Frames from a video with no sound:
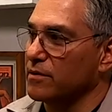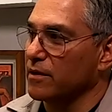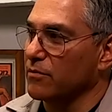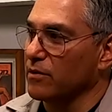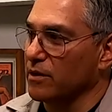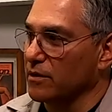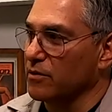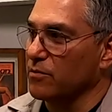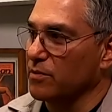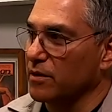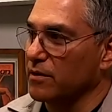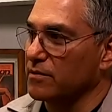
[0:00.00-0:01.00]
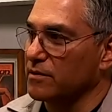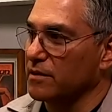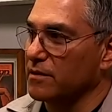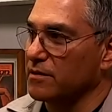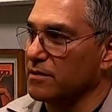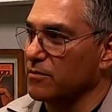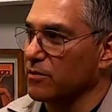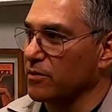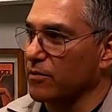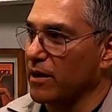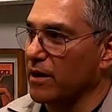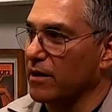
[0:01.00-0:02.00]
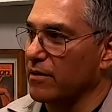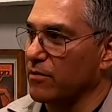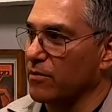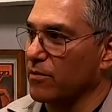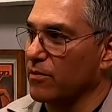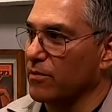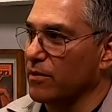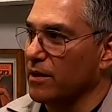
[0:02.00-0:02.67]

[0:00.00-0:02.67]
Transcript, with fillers: like when you get new players in to see where they're at, or?